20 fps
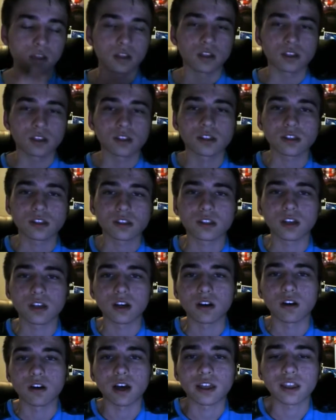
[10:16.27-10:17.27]

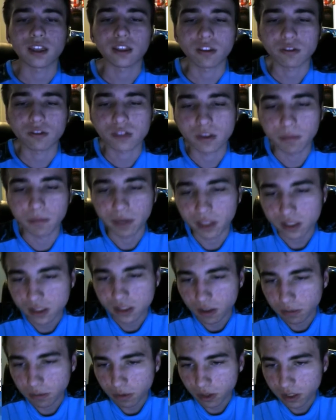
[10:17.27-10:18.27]
So I think those are the biggest
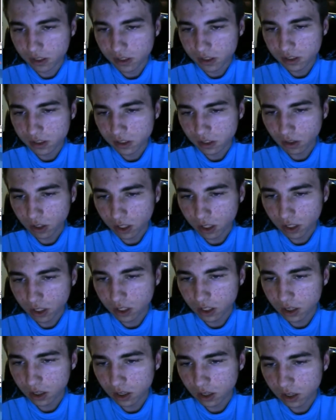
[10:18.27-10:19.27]
upgrades you
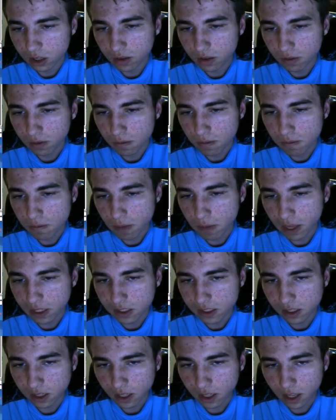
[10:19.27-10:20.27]
can make to
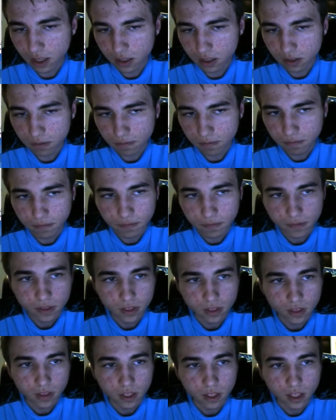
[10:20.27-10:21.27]
the deck.
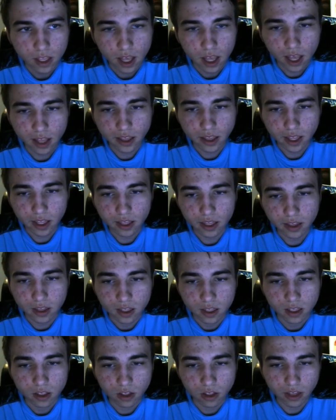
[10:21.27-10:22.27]
And then
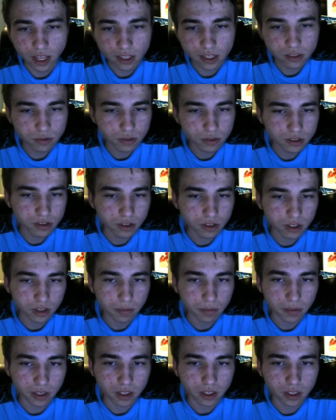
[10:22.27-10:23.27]
your next ones are going to
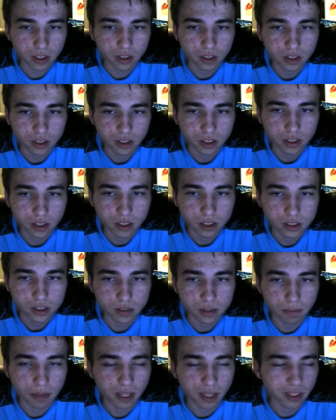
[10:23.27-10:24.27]
be
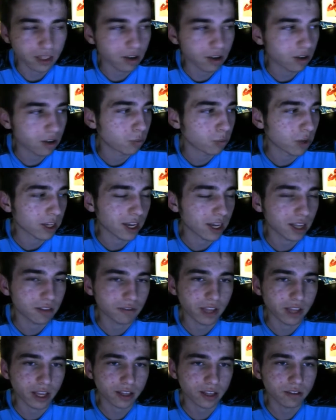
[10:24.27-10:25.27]
depending on what kind of
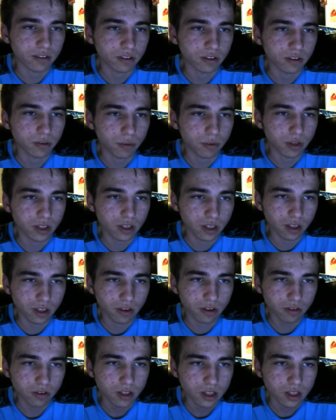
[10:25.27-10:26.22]
deck you're wanting to go.